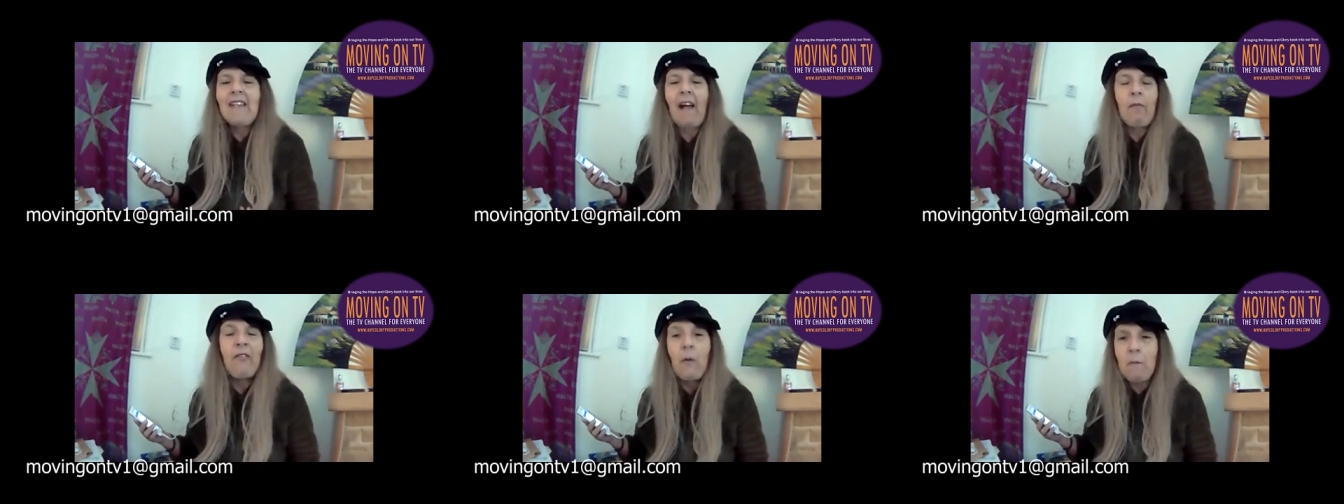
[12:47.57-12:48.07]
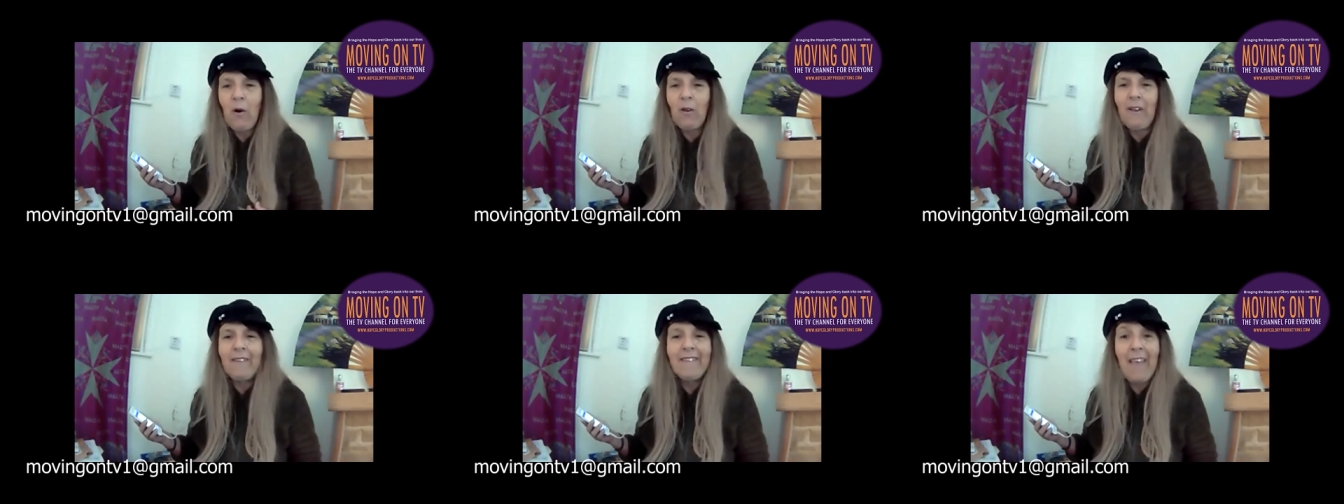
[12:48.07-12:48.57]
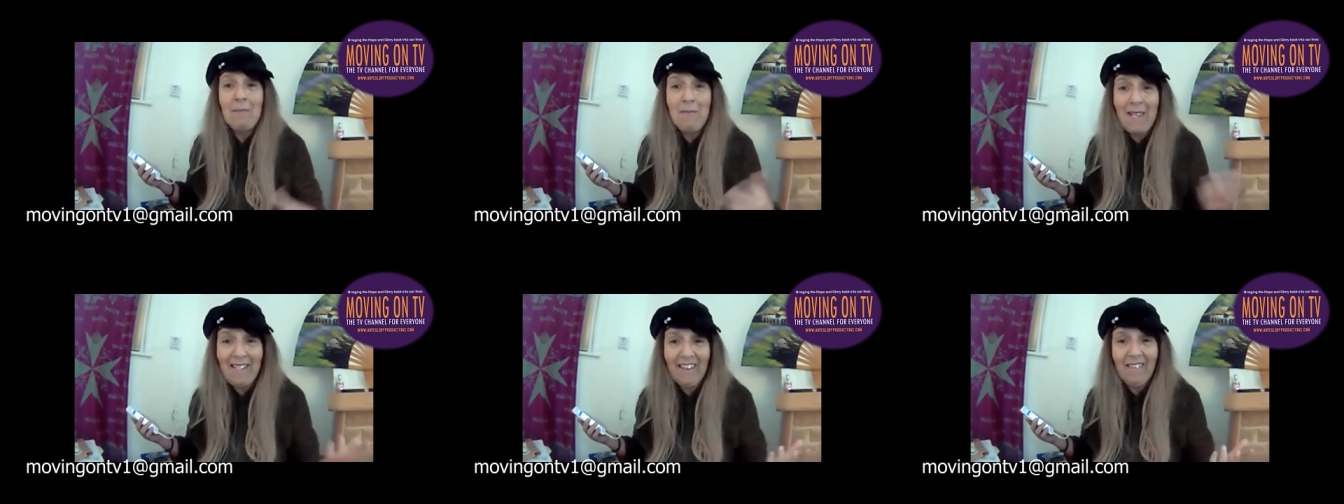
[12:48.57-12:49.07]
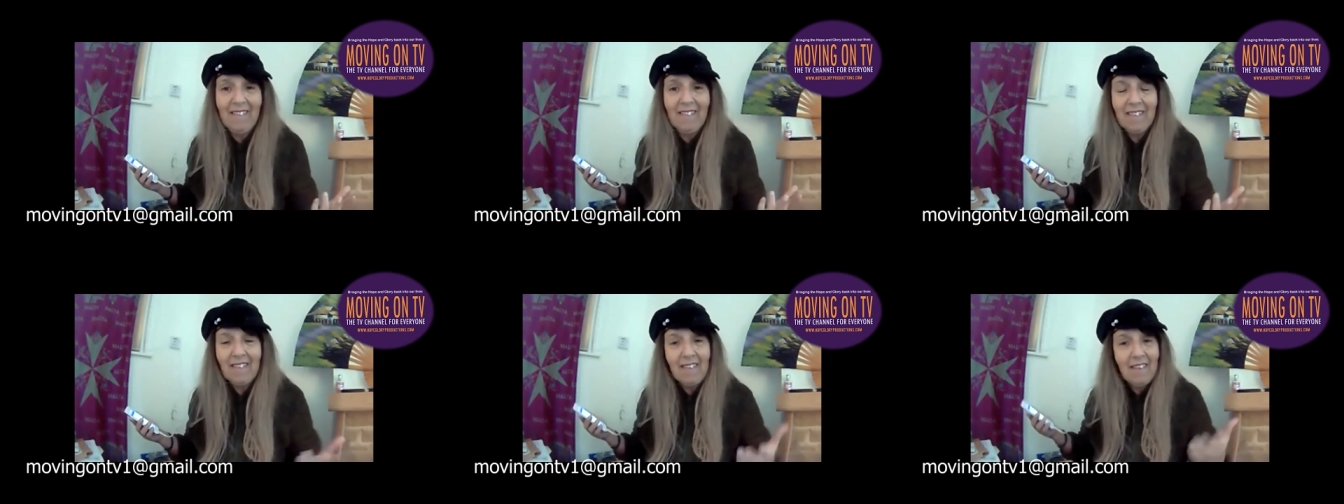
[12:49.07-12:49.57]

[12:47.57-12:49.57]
and footballers get millions.